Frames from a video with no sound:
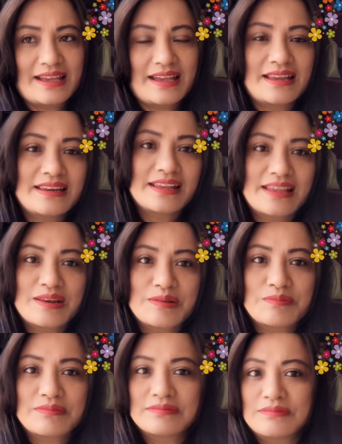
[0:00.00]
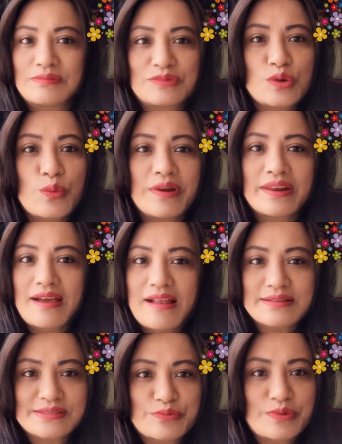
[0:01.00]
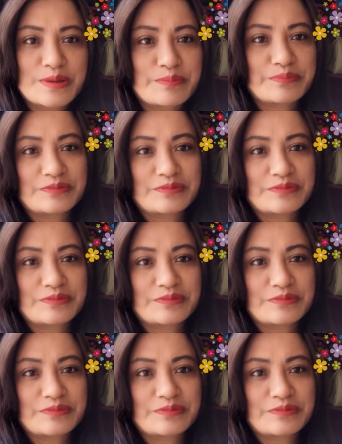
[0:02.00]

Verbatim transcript: and then no one else will